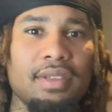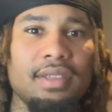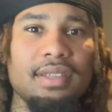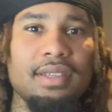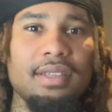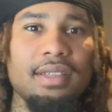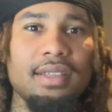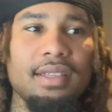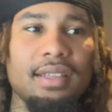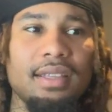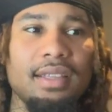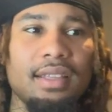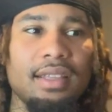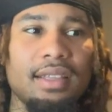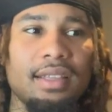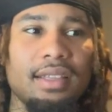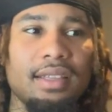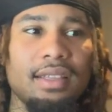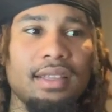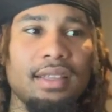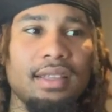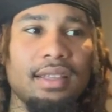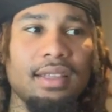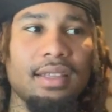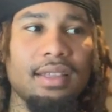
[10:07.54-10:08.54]

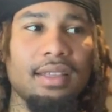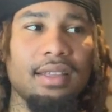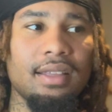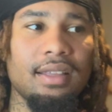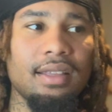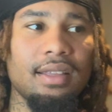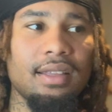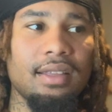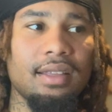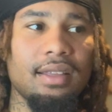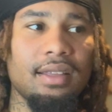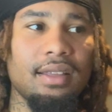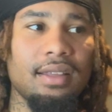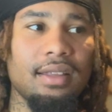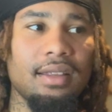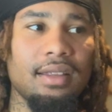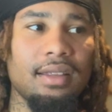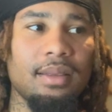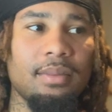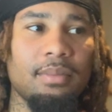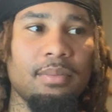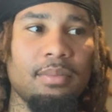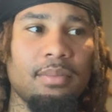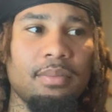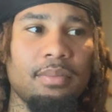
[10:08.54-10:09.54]
No one is speaking in this clip.